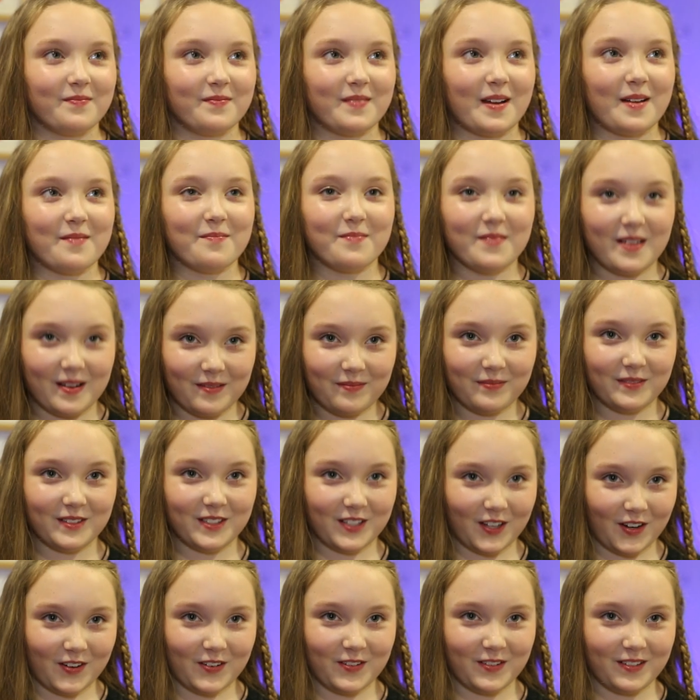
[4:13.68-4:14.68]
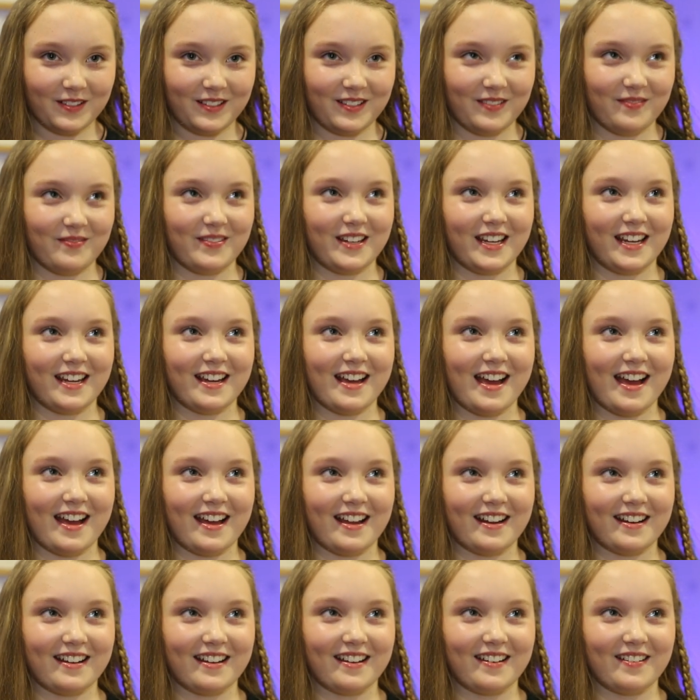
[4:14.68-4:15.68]
My mum told me,
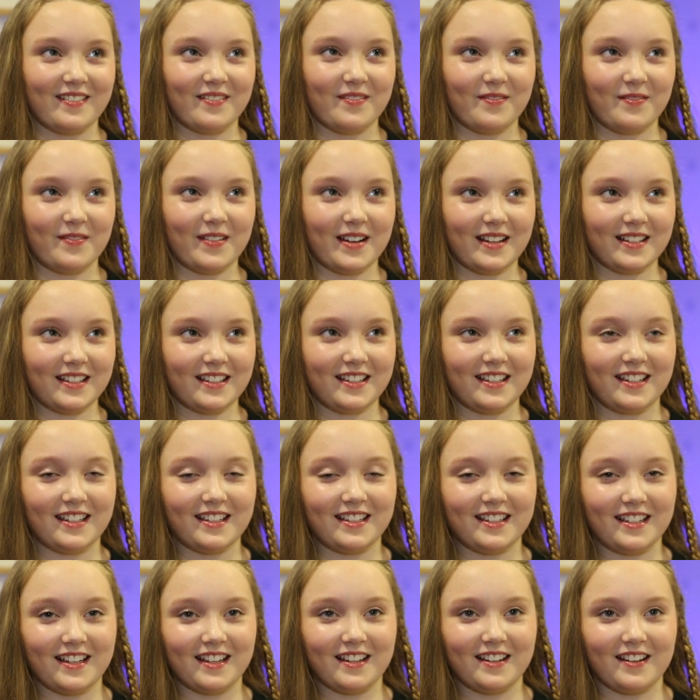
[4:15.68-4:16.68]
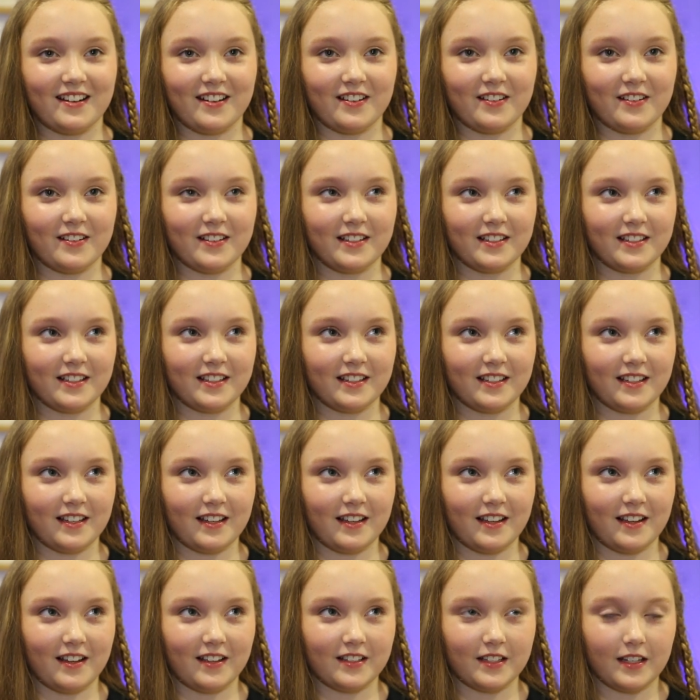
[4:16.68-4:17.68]
and when she did, I was,
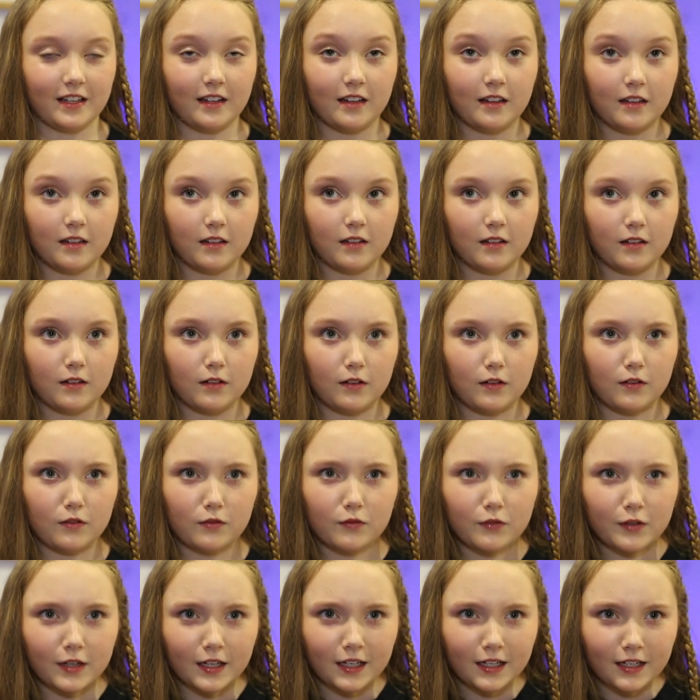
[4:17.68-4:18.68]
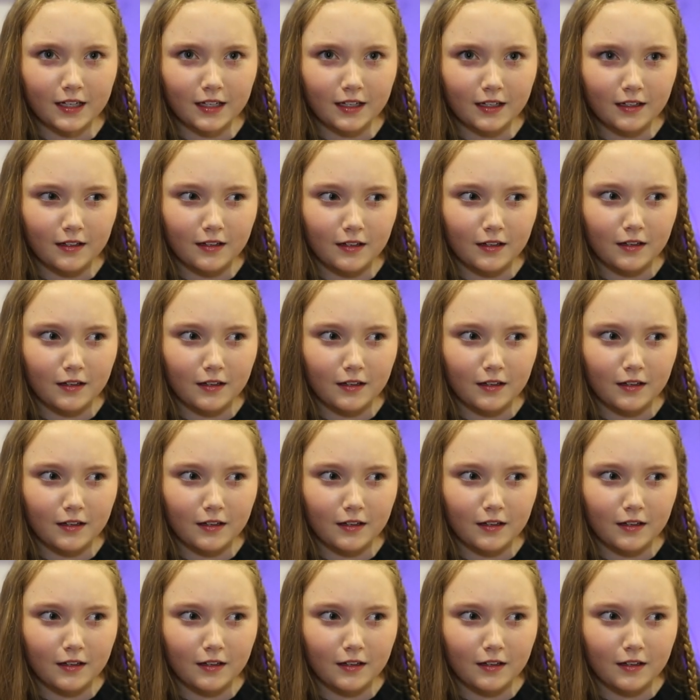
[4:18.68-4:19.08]
I was like, really?